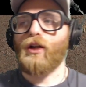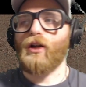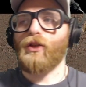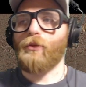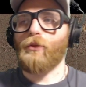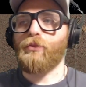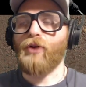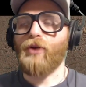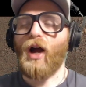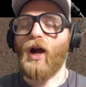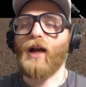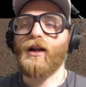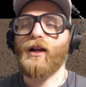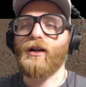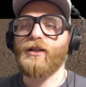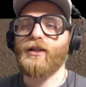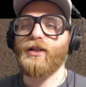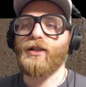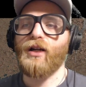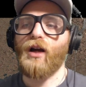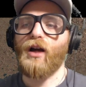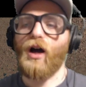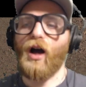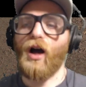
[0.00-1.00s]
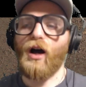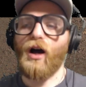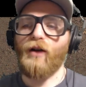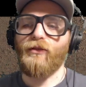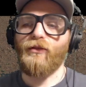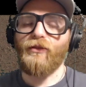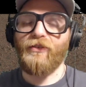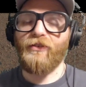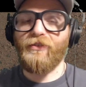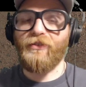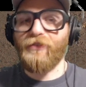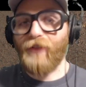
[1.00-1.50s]
the product
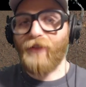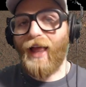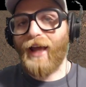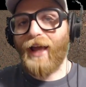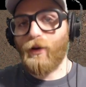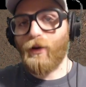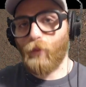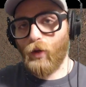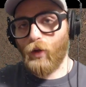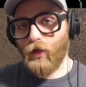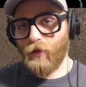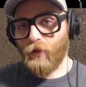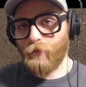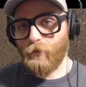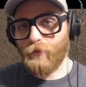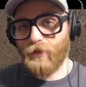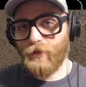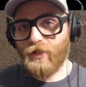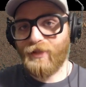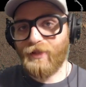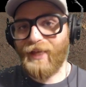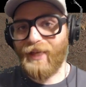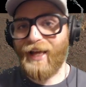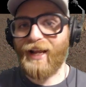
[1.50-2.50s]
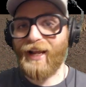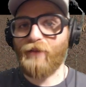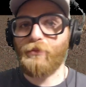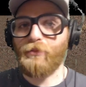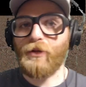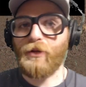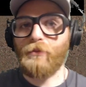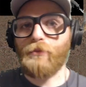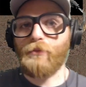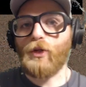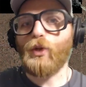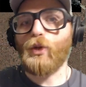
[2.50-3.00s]
of flatworms that have
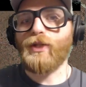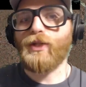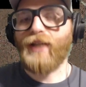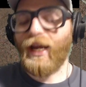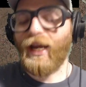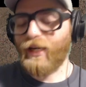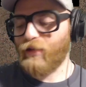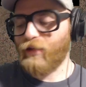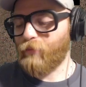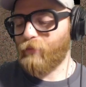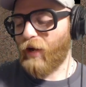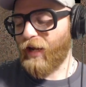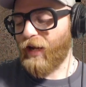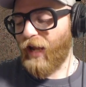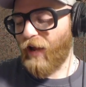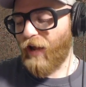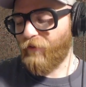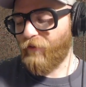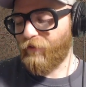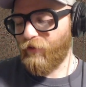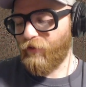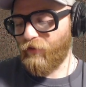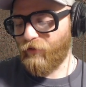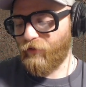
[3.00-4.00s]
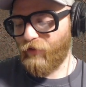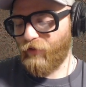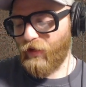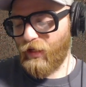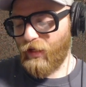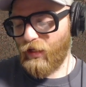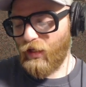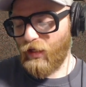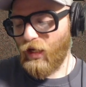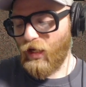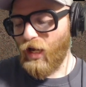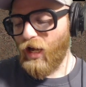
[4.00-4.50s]
been mutated by
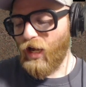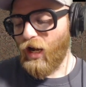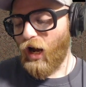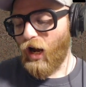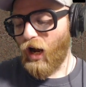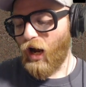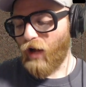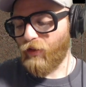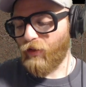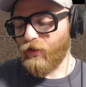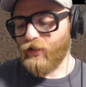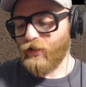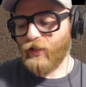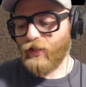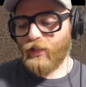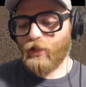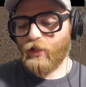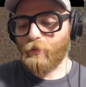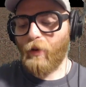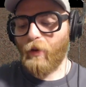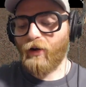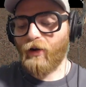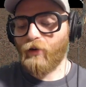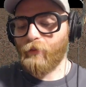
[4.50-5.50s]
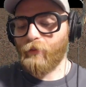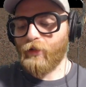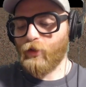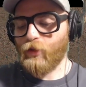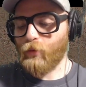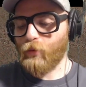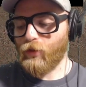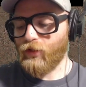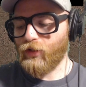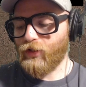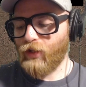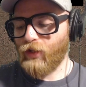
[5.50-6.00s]
FEV. These
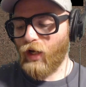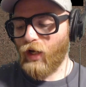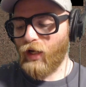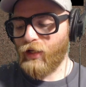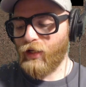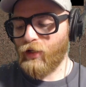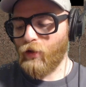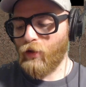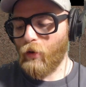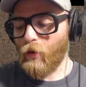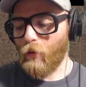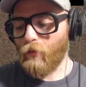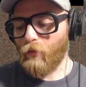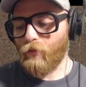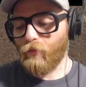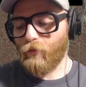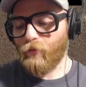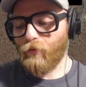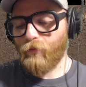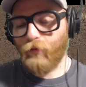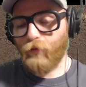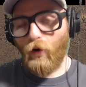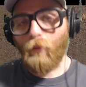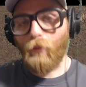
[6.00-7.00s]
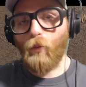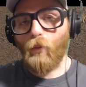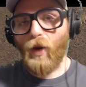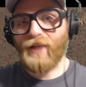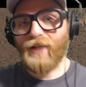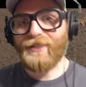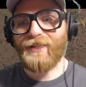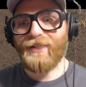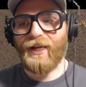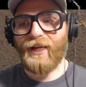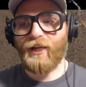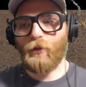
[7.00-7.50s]
experiments were done from
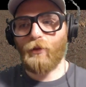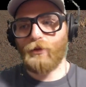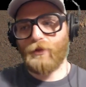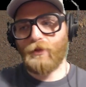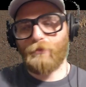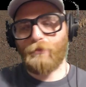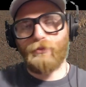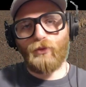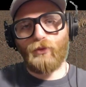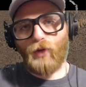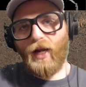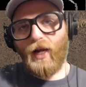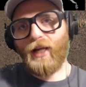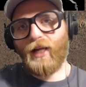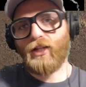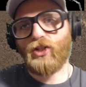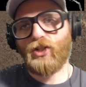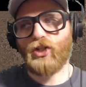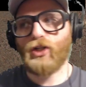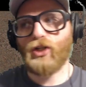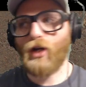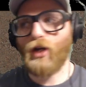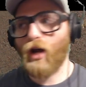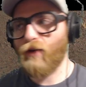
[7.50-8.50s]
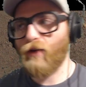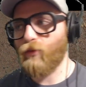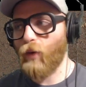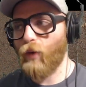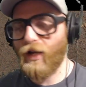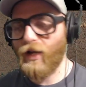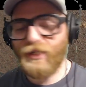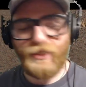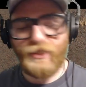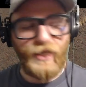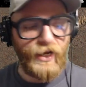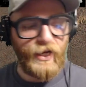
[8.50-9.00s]
Westech. It was a branch of
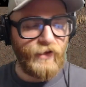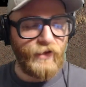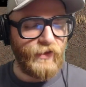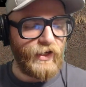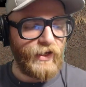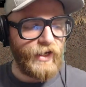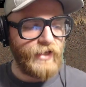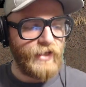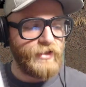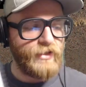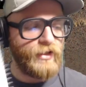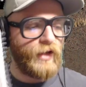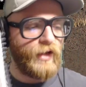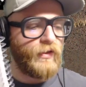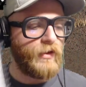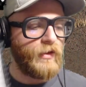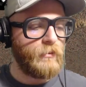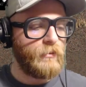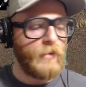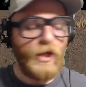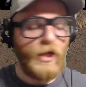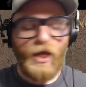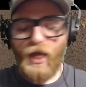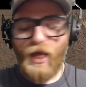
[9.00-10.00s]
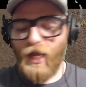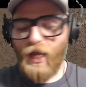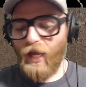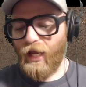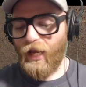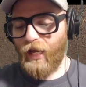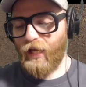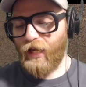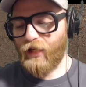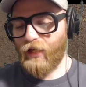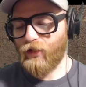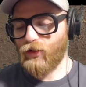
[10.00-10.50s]
Westech that had done them
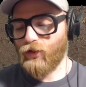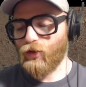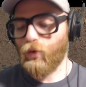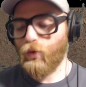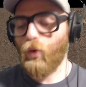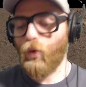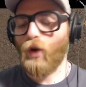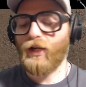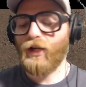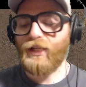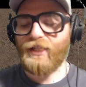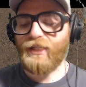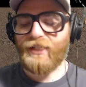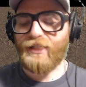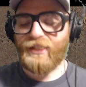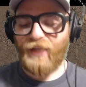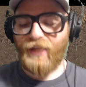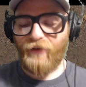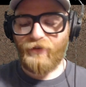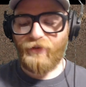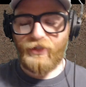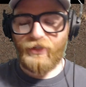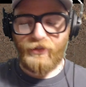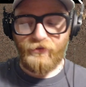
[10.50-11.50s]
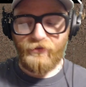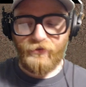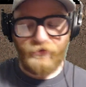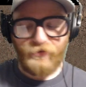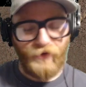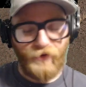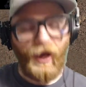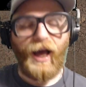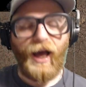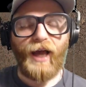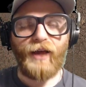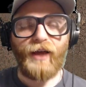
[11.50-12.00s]
in
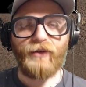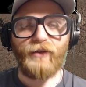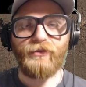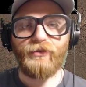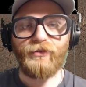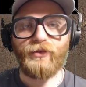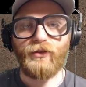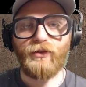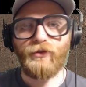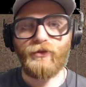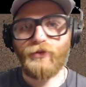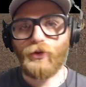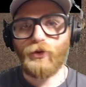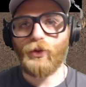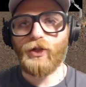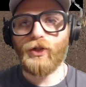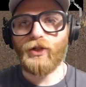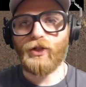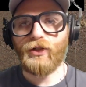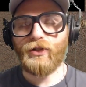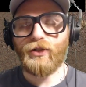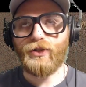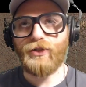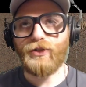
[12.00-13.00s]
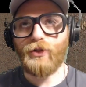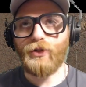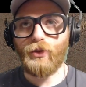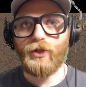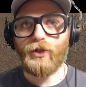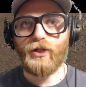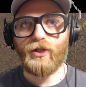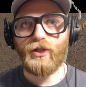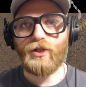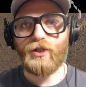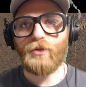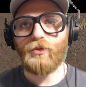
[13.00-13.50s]
2075, 2
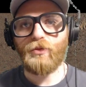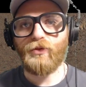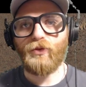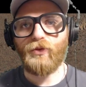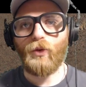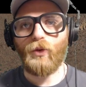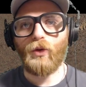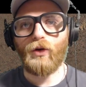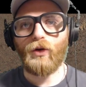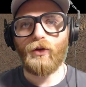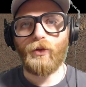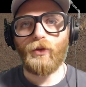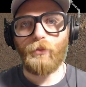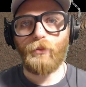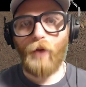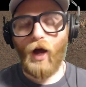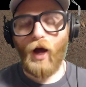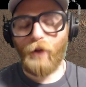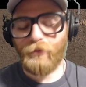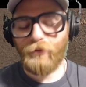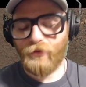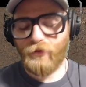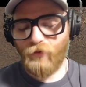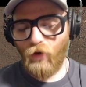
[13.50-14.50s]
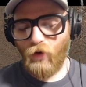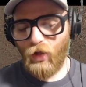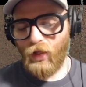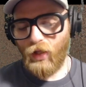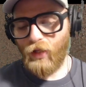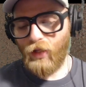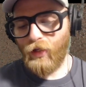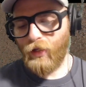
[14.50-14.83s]
years before the bombs fall.